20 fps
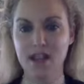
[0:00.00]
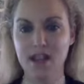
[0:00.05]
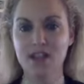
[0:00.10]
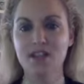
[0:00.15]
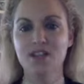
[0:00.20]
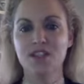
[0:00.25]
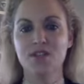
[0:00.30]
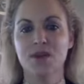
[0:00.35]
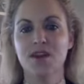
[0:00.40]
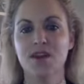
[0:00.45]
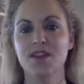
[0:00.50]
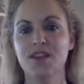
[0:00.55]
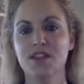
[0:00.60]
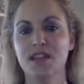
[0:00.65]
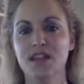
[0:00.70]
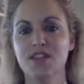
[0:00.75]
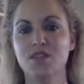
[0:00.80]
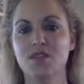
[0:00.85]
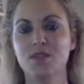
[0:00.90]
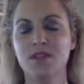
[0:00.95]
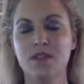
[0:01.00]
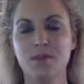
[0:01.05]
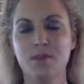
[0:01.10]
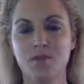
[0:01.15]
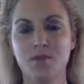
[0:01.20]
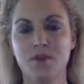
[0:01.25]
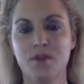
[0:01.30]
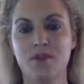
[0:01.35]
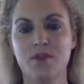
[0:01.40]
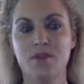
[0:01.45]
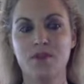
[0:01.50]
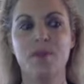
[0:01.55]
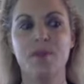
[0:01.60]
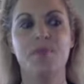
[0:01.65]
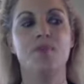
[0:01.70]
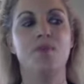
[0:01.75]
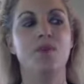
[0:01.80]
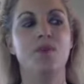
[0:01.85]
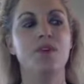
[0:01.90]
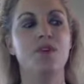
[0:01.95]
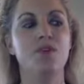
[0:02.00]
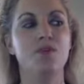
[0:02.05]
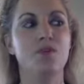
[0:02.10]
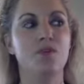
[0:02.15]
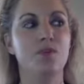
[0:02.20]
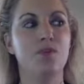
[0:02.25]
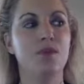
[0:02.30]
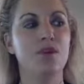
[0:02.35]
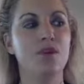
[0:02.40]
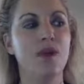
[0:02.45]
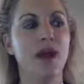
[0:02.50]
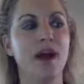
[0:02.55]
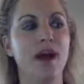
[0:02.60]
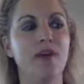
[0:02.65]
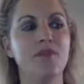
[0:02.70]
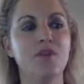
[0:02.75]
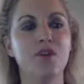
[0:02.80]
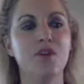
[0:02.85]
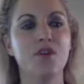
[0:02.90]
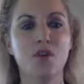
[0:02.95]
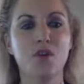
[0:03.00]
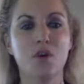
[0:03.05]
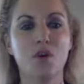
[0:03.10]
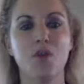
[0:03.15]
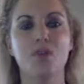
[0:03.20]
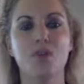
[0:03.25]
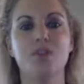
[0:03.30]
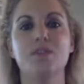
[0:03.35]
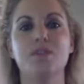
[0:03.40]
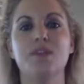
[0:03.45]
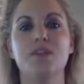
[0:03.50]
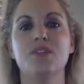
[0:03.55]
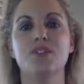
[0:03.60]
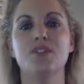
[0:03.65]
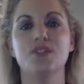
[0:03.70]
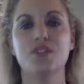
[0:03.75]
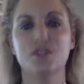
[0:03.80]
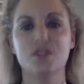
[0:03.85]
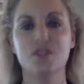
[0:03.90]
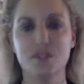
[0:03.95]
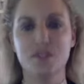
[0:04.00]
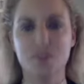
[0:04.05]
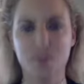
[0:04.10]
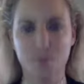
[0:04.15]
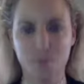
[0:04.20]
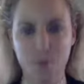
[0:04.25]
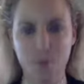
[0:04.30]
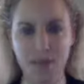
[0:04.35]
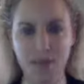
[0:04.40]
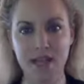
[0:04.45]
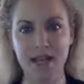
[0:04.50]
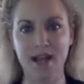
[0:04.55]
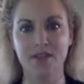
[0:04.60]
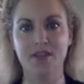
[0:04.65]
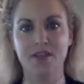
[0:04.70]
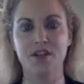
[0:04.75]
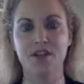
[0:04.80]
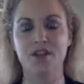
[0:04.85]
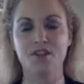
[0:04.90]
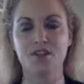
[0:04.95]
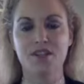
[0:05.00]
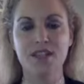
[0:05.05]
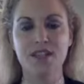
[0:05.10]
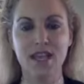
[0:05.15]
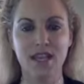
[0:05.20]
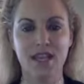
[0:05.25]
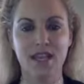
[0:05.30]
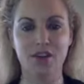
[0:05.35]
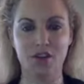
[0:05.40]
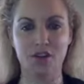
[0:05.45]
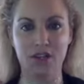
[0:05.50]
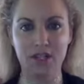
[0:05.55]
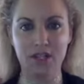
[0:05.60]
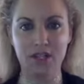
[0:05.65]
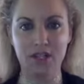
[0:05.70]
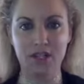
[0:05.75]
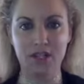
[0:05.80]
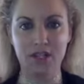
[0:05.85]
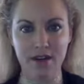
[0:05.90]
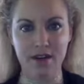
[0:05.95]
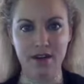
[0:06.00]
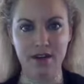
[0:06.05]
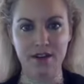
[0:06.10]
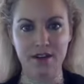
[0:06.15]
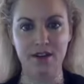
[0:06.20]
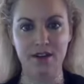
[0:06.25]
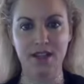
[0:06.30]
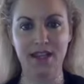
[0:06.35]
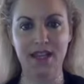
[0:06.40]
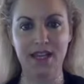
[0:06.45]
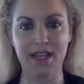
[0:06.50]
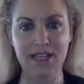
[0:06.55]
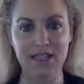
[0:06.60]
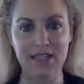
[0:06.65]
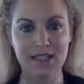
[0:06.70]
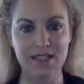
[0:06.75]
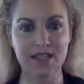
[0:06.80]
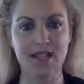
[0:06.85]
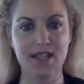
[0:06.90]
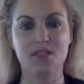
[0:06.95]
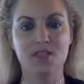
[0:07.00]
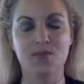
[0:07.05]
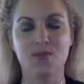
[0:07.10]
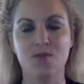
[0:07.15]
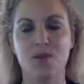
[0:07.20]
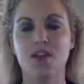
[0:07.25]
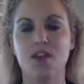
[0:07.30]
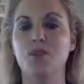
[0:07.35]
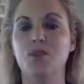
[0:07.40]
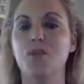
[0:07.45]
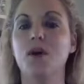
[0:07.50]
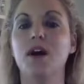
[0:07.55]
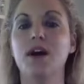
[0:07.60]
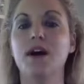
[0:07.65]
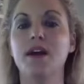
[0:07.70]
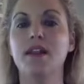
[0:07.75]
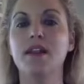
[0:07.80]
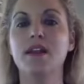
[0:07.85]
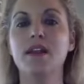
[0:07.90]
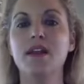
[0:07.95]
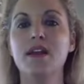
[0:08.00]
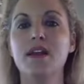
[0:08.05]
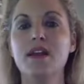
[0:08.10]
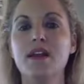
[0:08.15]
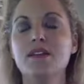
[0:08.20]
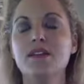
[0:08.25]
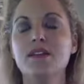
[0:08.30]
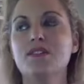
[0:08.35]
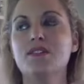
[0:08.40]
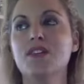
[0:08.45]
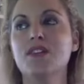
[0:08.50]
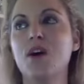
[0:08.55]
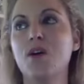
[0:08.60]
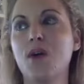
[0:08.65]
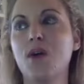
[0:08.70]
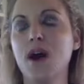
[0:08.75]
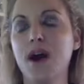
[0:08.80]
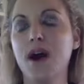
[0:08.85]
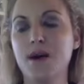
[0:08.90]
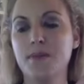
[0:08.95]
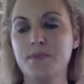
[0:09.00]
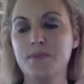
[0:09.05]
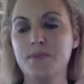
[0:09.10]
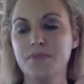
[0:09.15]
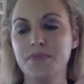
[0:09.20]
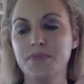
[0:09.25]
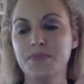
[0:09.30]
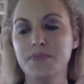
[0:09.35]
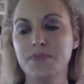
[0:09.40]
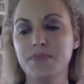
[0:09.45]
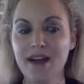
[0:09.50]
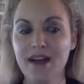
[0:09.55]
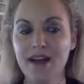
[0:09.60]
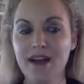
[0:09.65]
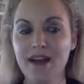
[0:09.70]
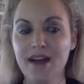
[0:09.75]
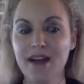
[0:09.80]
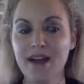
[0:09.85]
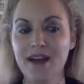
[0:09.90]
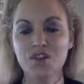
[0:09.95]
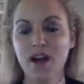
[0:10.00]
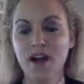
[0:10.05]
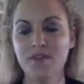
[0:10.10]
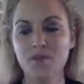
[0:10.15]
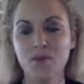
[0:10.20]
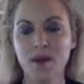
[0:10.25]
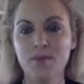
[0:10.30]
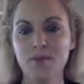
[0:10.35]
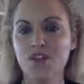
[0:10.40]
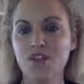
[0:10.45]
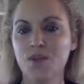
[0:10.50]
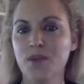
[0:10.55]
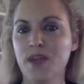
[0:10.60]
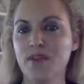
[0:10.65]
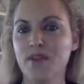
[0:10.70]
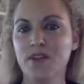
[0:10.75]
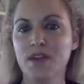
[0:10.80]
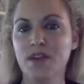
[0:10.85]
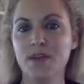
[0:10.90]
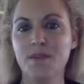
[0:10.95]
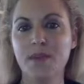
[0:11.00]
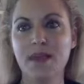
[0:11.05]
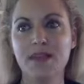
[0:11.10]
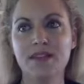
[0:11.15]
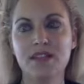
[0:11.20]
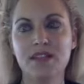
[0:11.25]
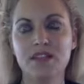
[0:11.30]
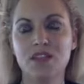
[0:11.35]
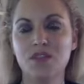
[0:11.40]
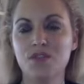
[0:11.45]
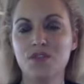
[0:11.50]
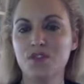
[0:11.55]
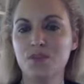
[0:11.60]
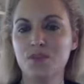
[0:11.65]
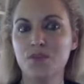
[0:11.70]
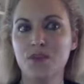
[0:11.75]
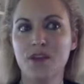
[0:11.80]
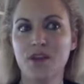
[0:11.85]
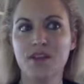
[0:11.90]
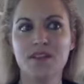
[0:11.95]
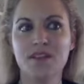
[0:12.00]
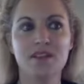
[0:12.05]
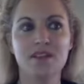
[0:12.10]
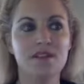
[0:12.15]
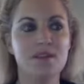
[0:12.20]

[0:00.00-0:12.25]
So I think that's really important for people. When you, when you have your goals, make sure you're, you're putting it out there. You're saying it, you're clear, you're like concise with what you want. So um, yeah, so we still have a web show. We have an amazing YouTube presence.